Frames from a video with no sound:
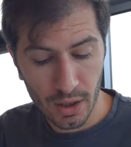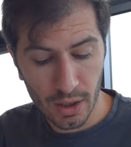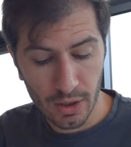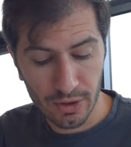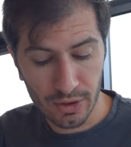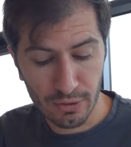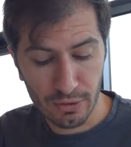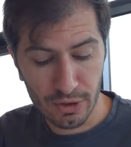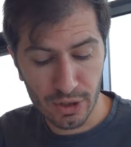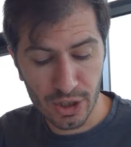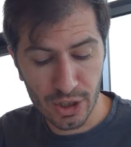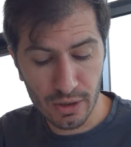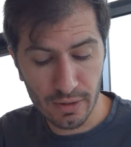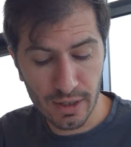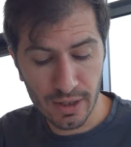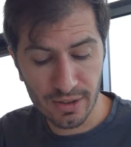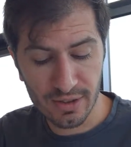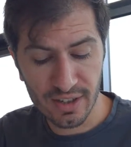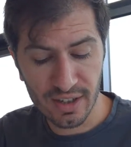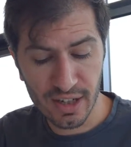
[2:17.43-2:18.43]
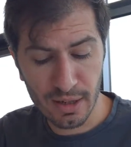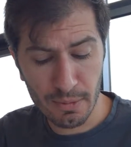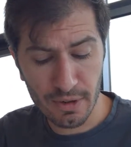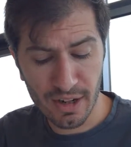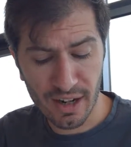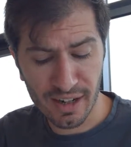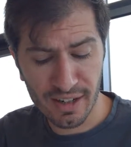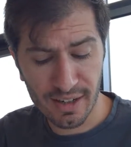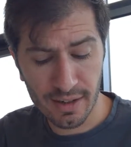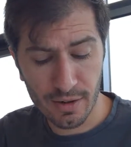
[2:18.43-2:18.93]
So if a jury has
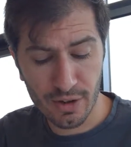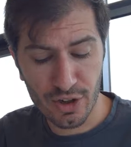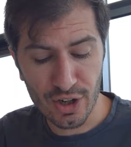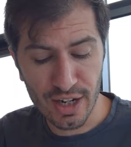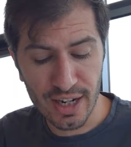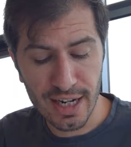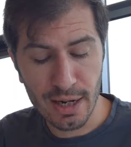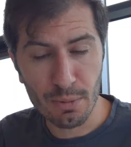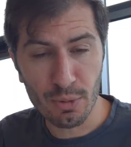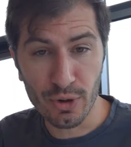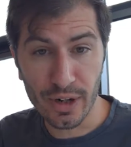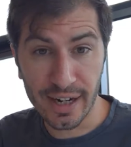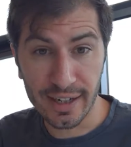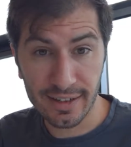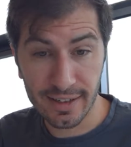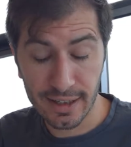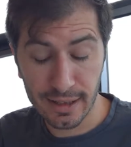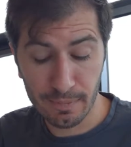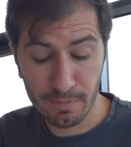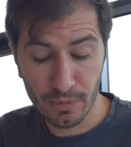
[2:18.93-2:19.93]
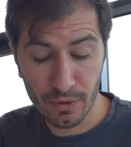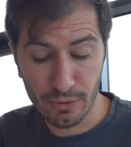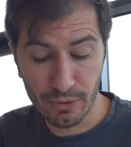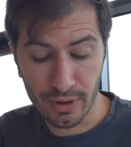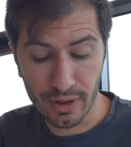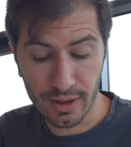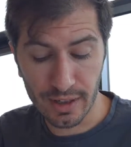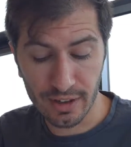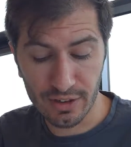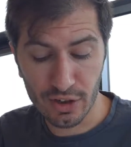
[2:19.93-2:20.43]
deliberated for
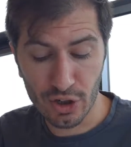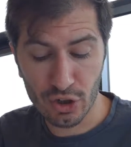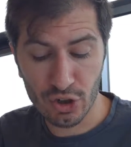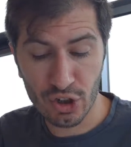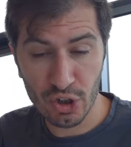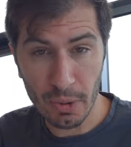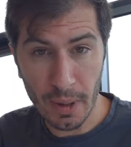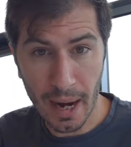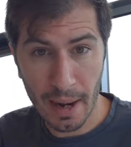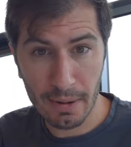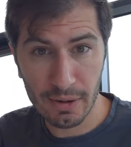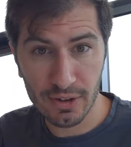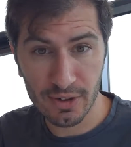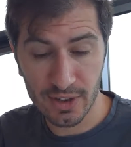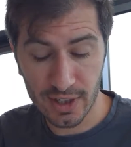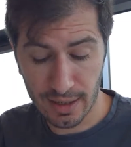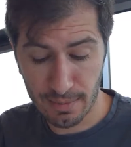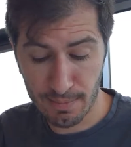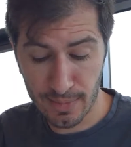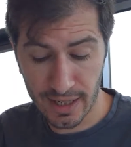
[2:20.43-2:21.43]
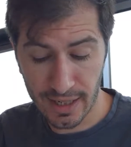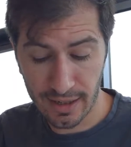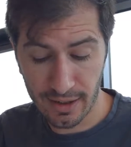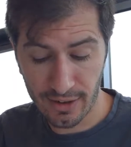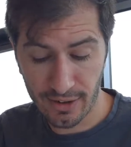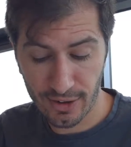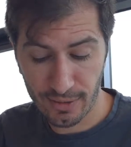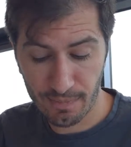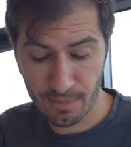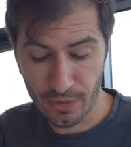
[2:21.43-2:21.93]
at least 2 hours 10
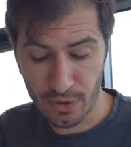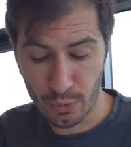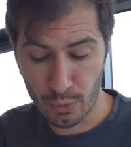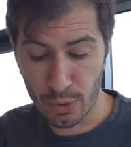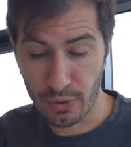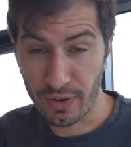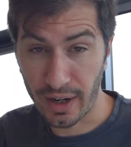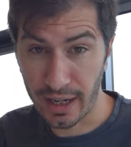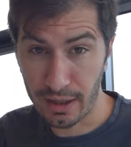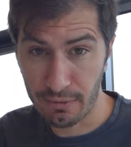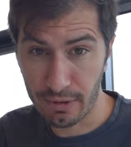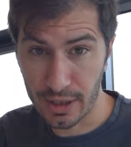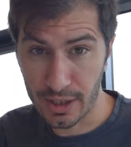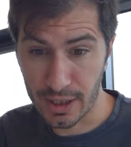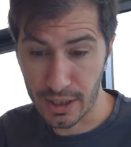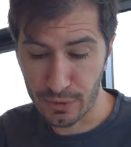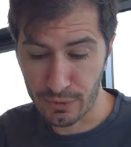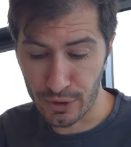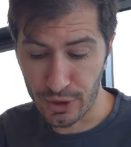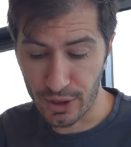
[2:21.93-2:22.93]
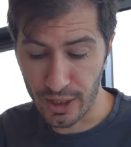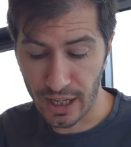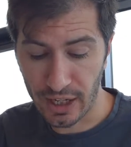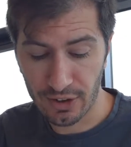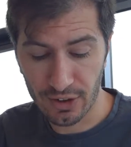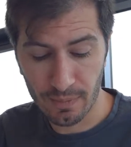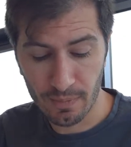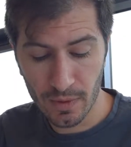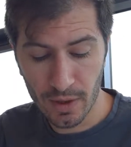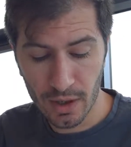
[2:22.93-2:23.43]
minutes without reaching a
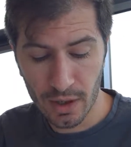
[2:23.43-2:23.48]
verdict,